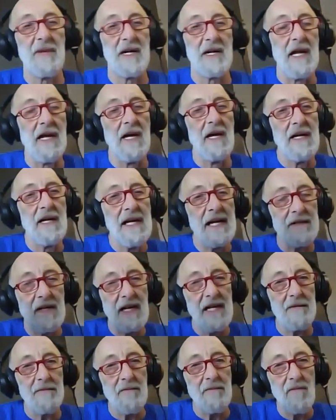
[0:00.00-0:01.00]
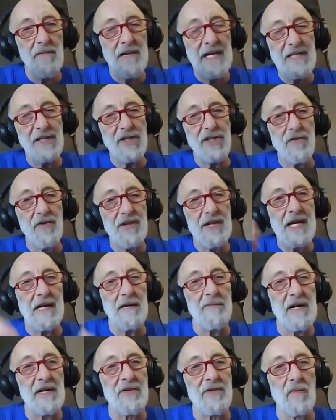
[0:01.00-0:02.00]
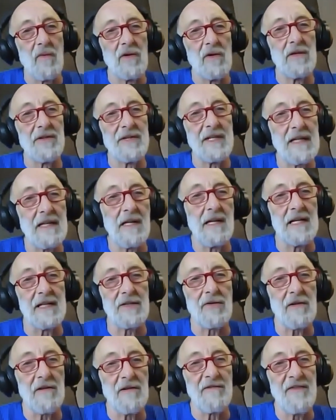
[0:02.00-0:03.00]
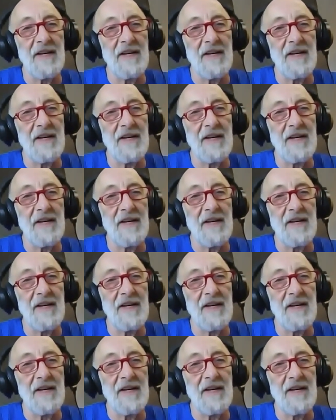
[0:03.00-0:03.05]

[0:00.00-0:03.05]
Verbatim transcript: But it means you think about the world in an electrical